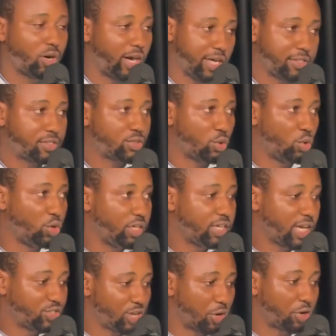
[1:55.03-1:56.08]
All right, so in
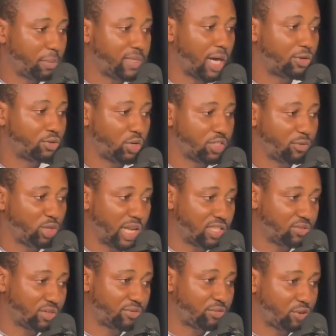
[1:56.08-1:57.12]
case you are coming across a video like
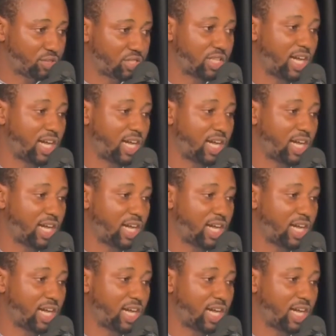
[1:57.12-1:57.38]
this for the first